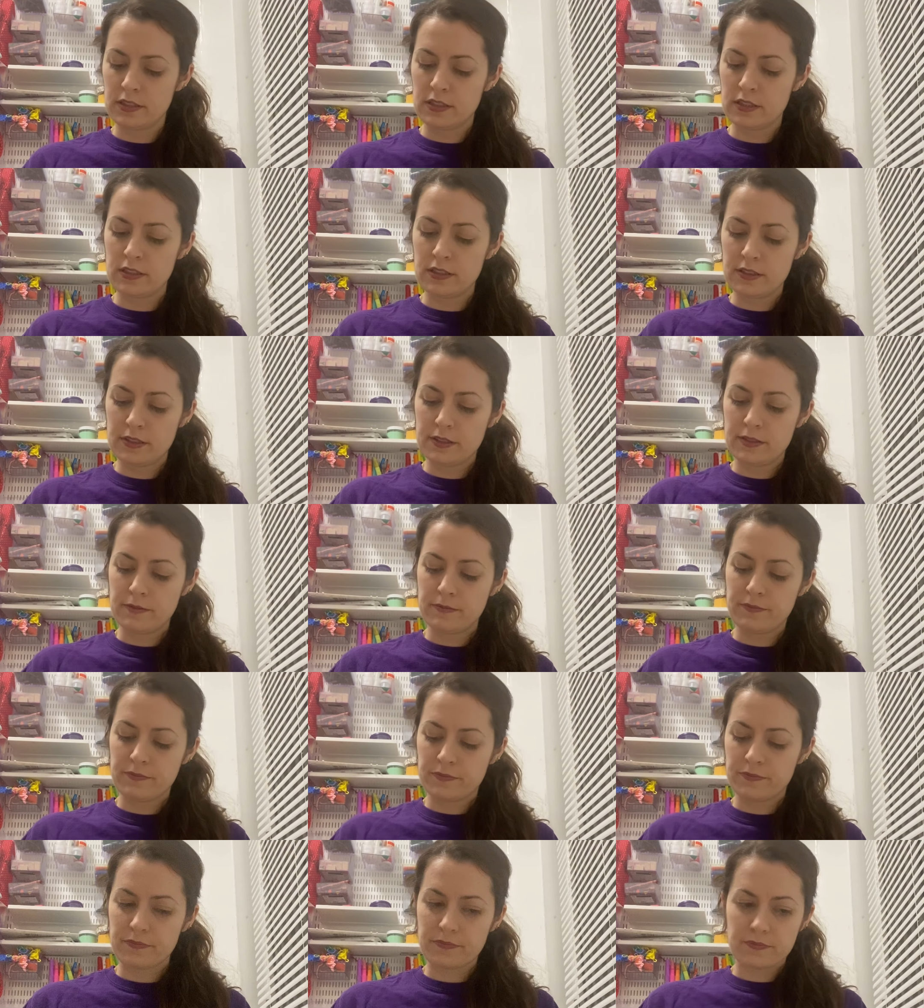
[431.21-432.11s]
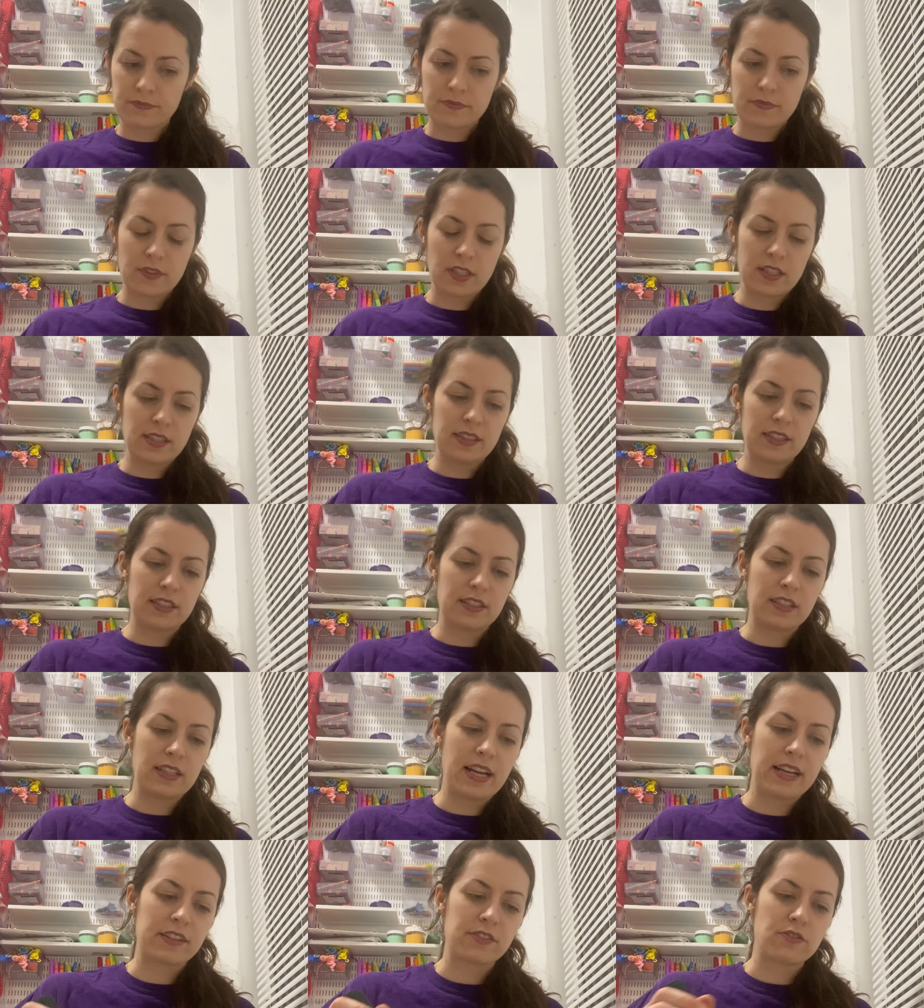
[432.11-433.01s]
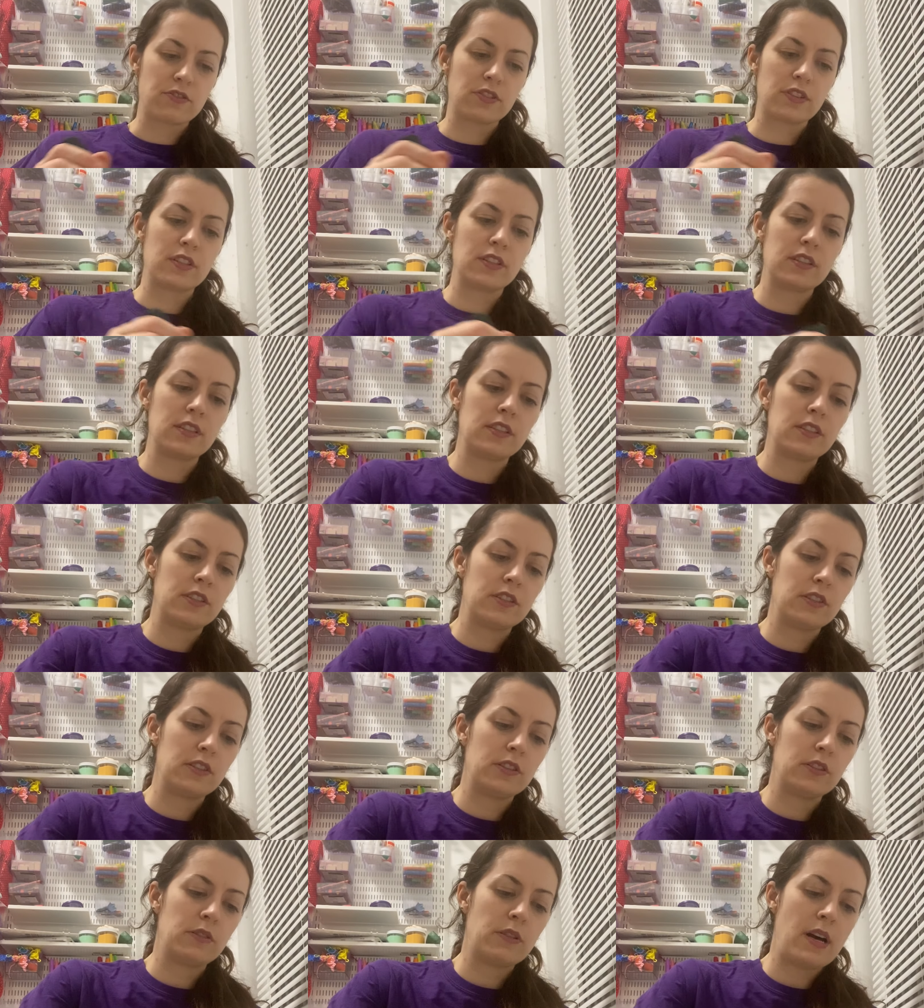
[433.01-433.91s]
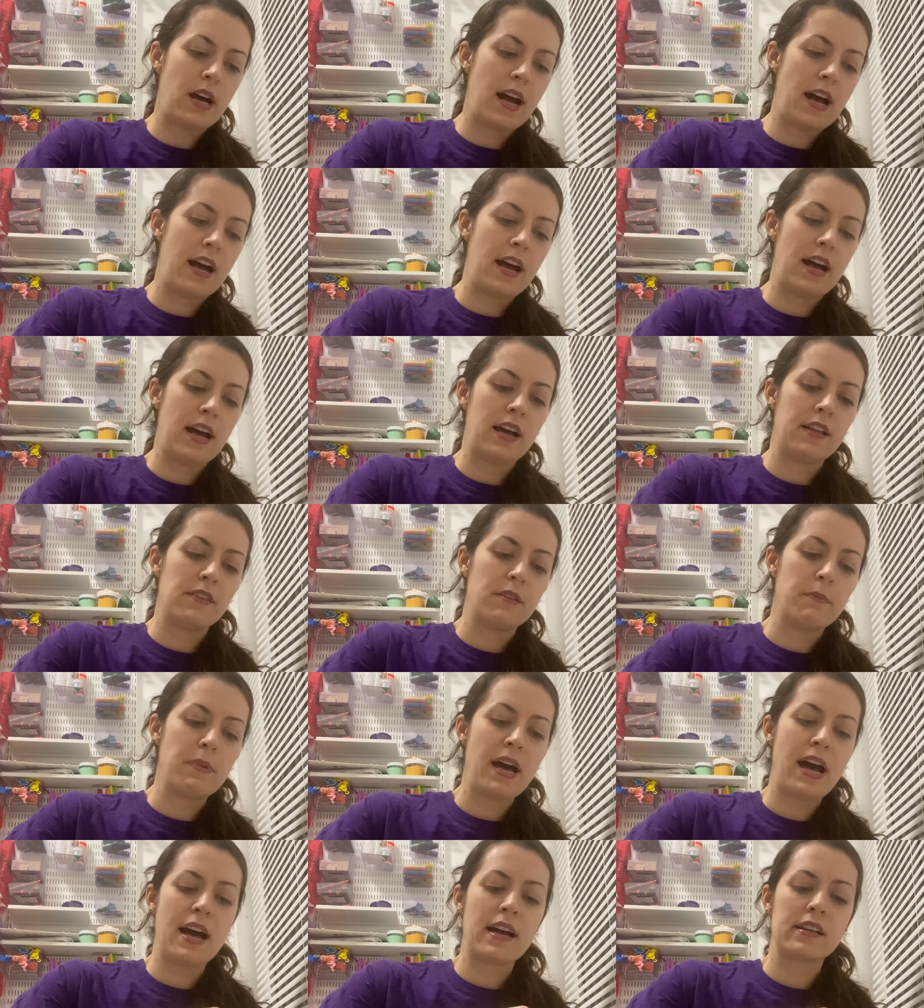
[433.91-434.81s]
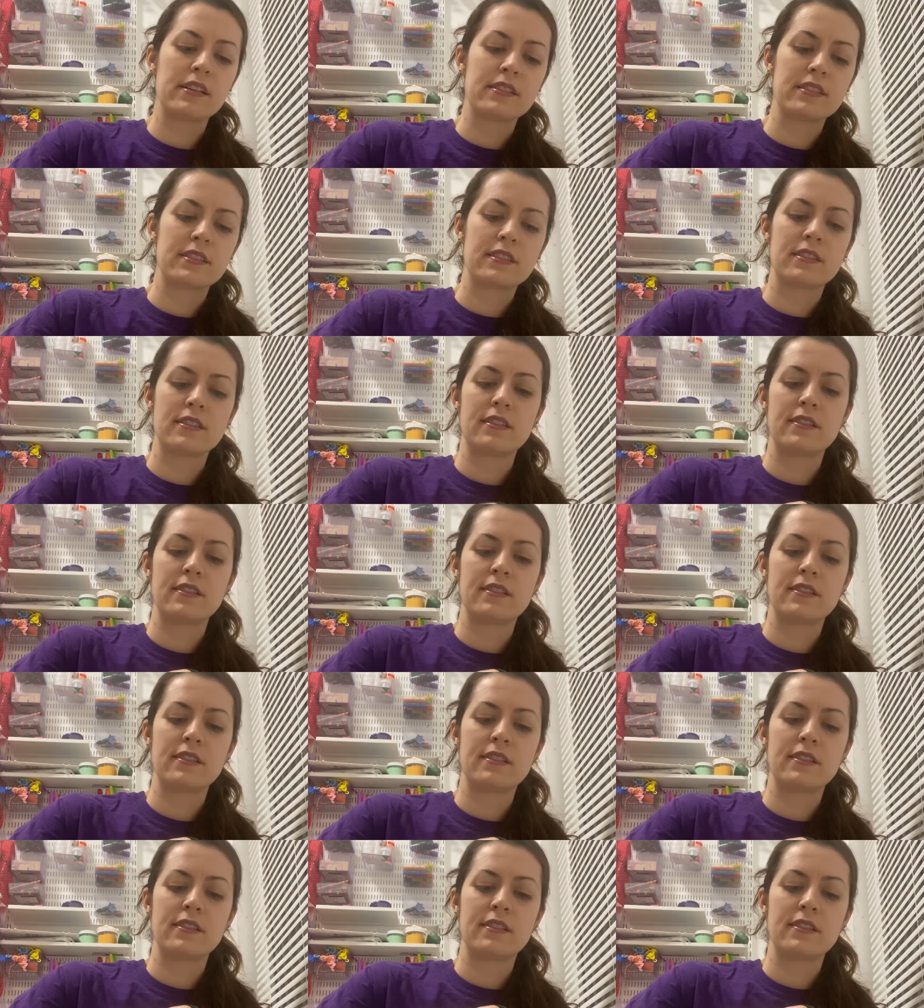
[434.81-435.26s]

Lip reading: And a little extra glue on the box.